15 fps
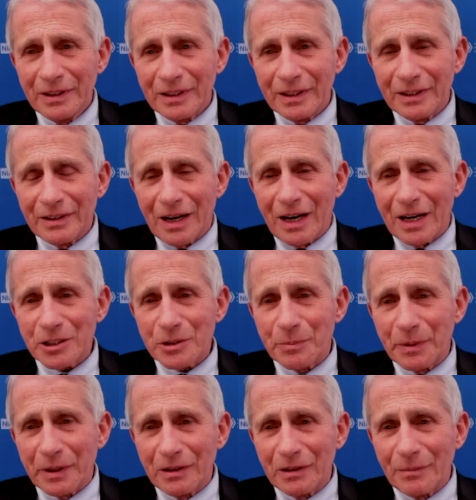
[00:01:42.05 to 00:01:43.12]
in the
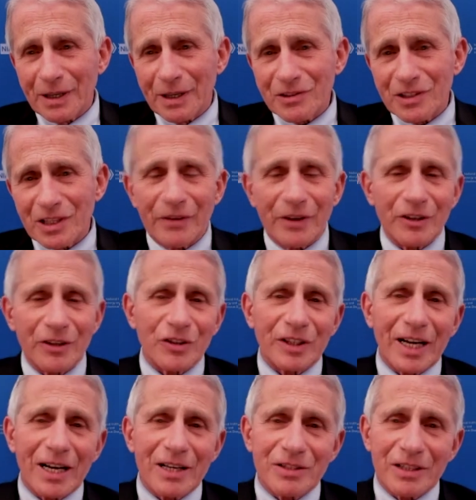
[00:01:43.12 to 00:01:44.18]
hospital, about
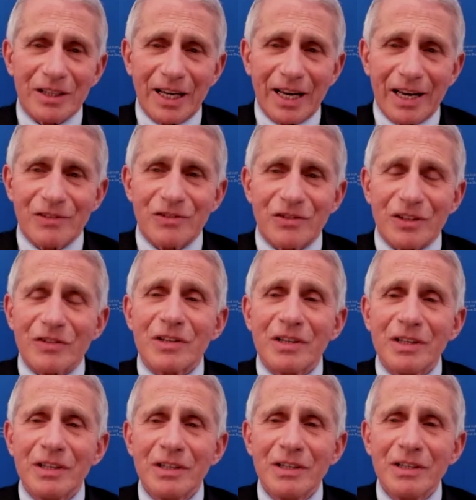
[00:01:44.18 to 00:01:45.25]
700,000 cases.
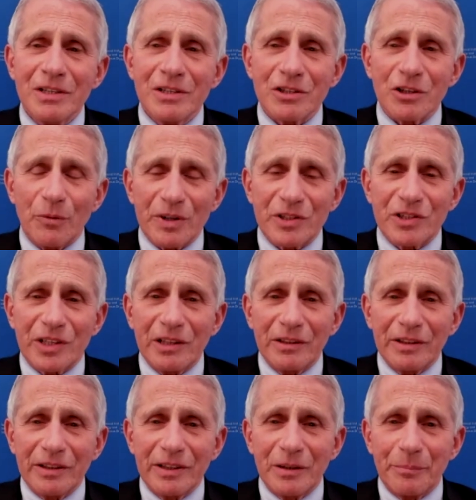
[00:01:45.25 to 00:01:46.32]
So we're
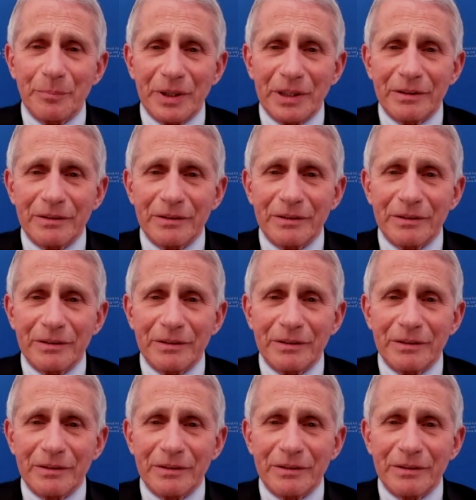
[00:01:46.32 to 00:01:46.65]
still in a bit